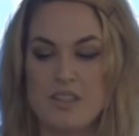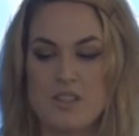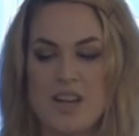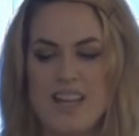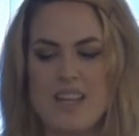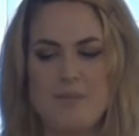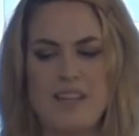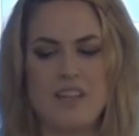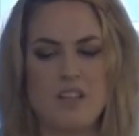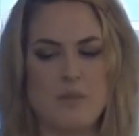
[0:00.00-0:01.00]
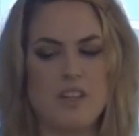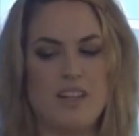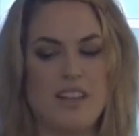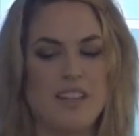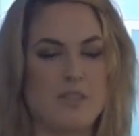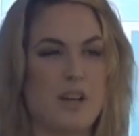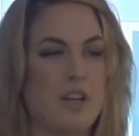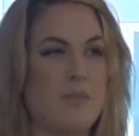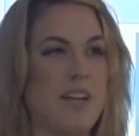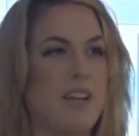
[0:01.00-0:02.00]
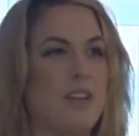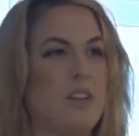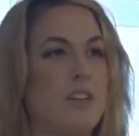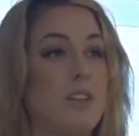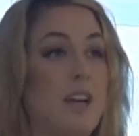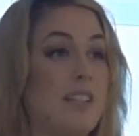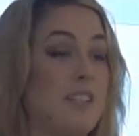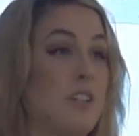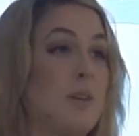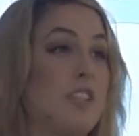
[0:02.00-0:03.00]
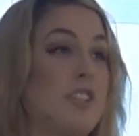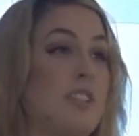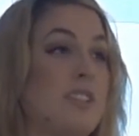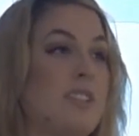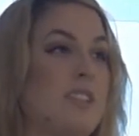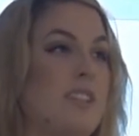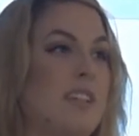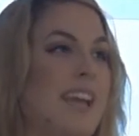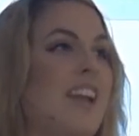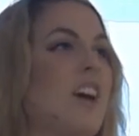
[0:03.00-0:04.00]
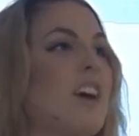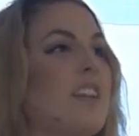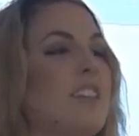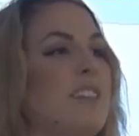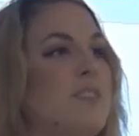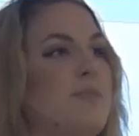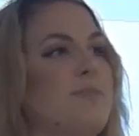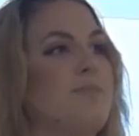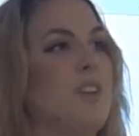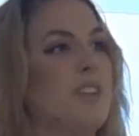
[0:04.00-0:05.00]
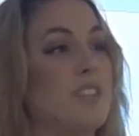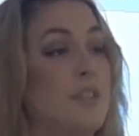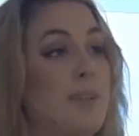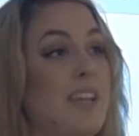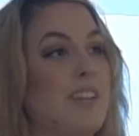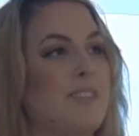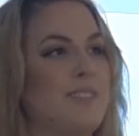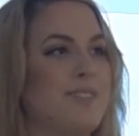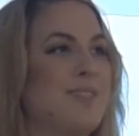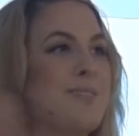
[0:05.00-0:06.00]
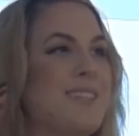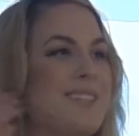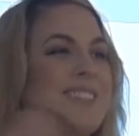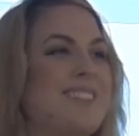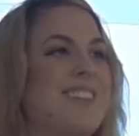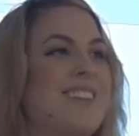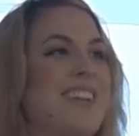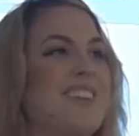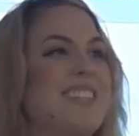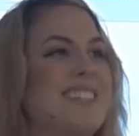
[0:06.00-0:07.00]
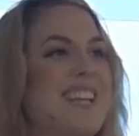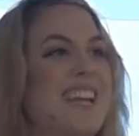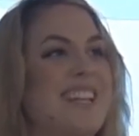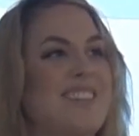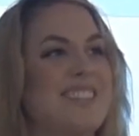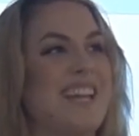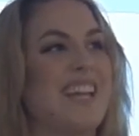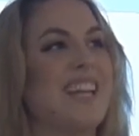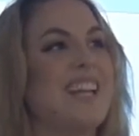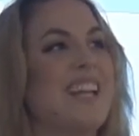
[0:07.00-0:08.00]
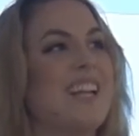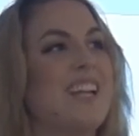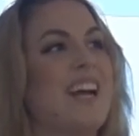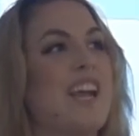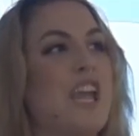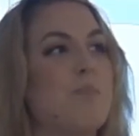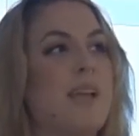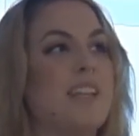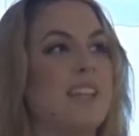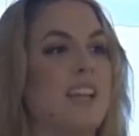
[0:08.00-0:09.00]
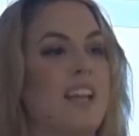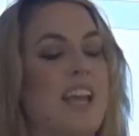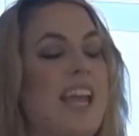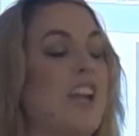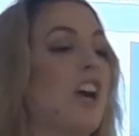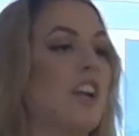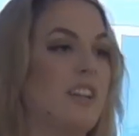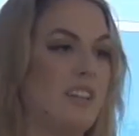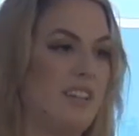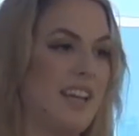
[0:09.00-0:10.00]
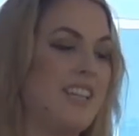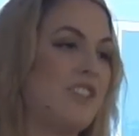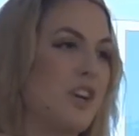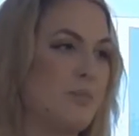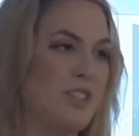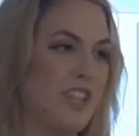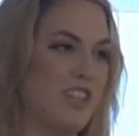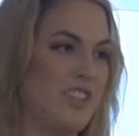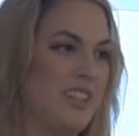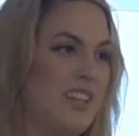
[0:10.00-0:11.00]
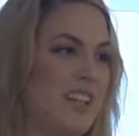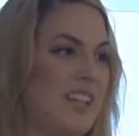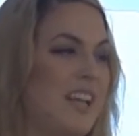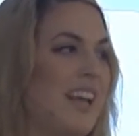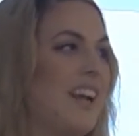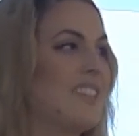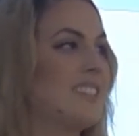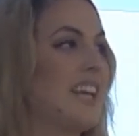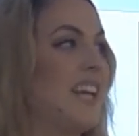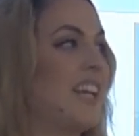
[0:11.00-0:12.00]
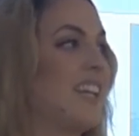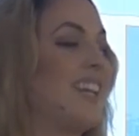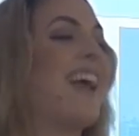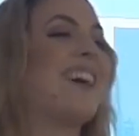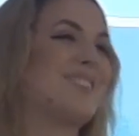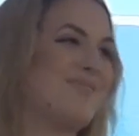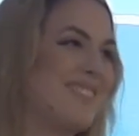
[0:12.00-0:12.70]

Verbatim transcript: so I like being in a community that's surrounded by constant questions. And art, to me, one of my students the other day raised his hand. He was like, I hate painting and I hate art. I teach art appreciation. And I was like, yeah,